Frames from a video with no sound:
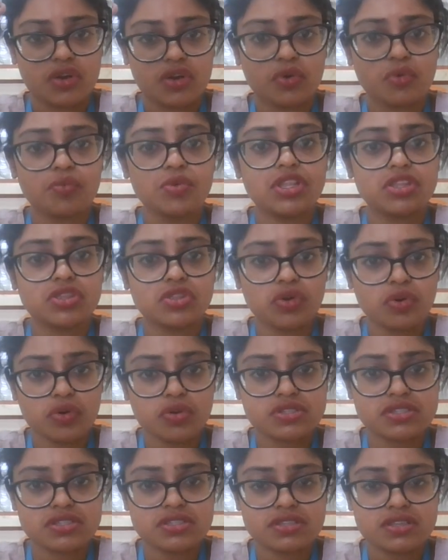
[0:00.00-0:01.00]
with
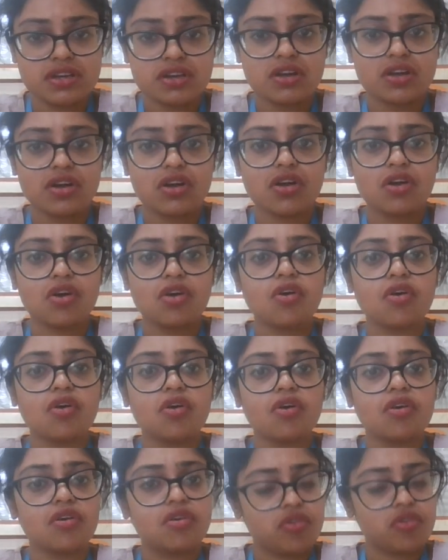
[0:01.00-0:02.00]
those
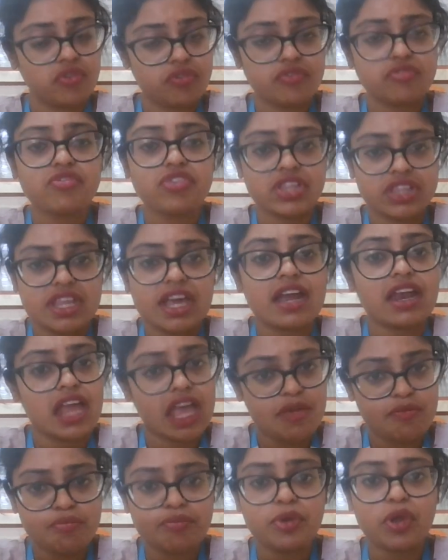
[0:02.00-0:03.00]
with their
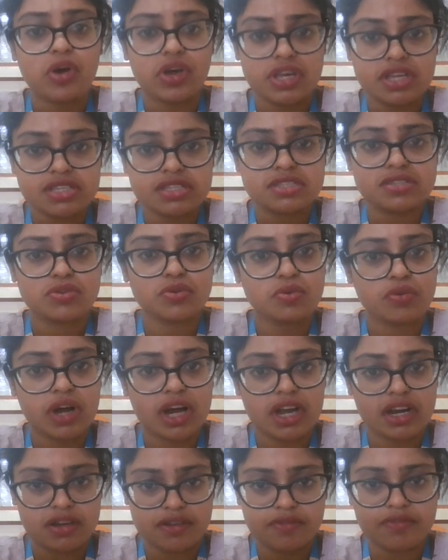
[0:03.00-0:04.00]
employees who
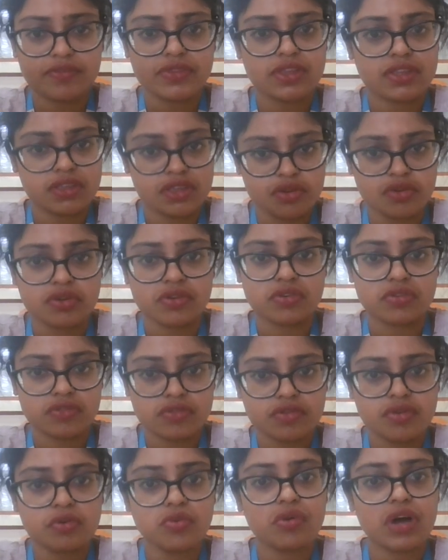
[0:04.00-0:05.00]
are
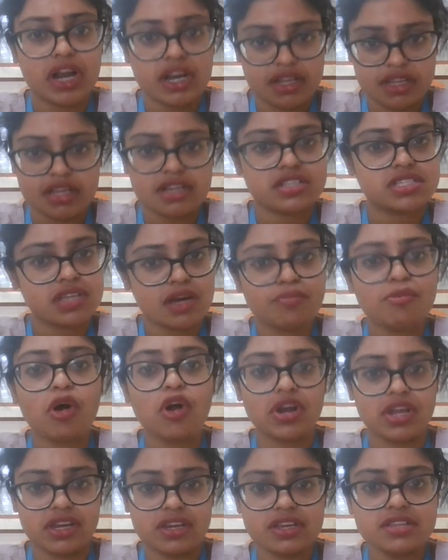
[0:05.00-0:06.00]
who are their
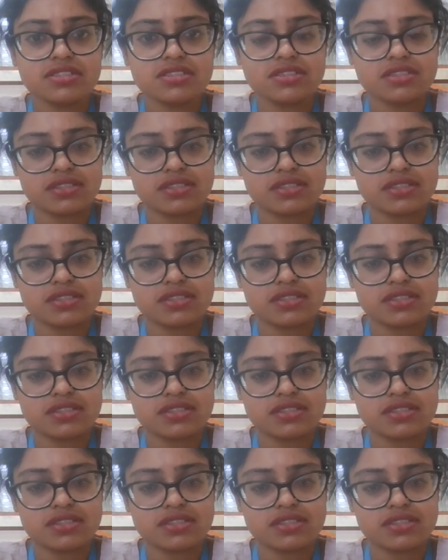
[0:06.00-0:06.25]
subordinates,